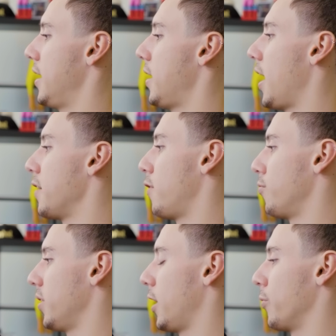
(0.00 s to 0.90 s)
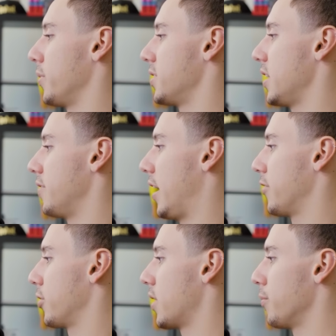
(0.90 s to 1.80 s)
and 90 FOV really helps me achieve
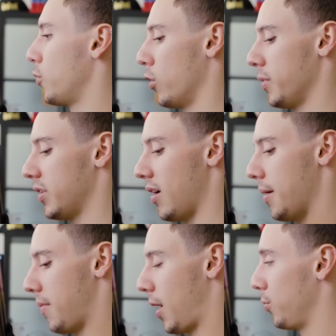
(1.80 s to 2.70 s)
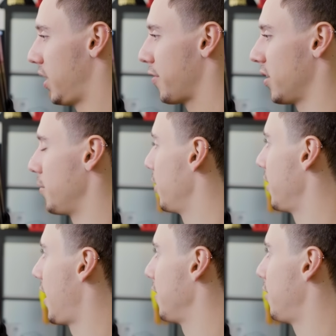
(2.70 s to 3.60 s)
that. So come tournament time, I will definitely be on 90